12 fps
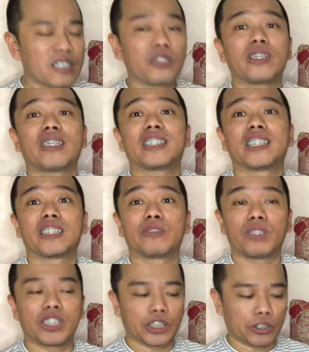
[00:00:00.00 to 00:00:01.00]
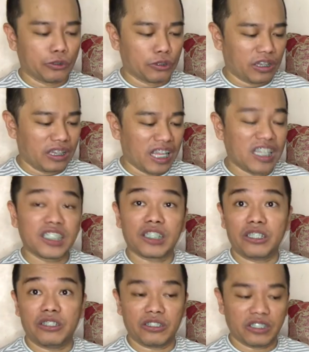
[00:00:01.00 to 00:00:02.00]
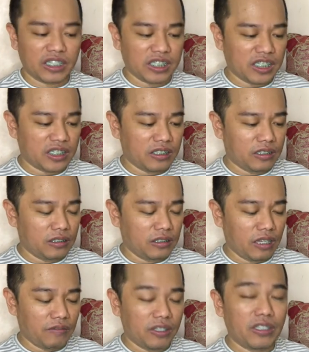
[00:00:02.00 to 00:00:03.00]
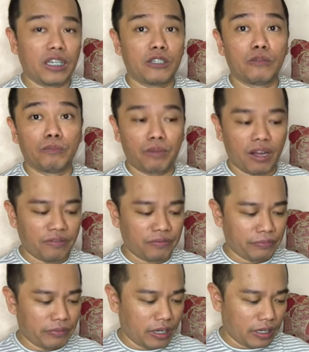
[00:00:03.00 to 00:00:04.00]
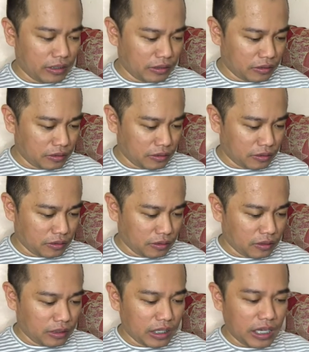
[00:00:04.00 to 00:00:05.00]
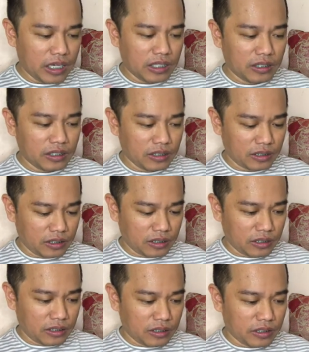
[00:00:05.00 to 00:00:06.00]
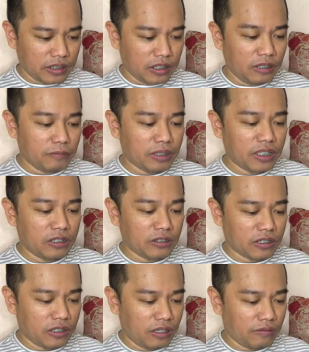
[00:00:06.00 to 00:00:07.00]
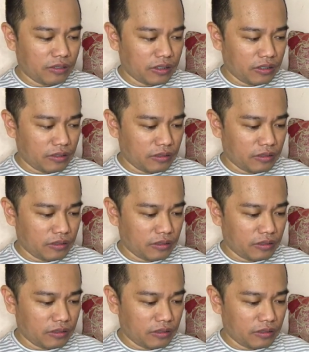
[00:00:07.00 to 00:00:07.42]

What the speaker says: So I guess this was shoot last year kasi David ngayon buff na. And slim pa dito sa David.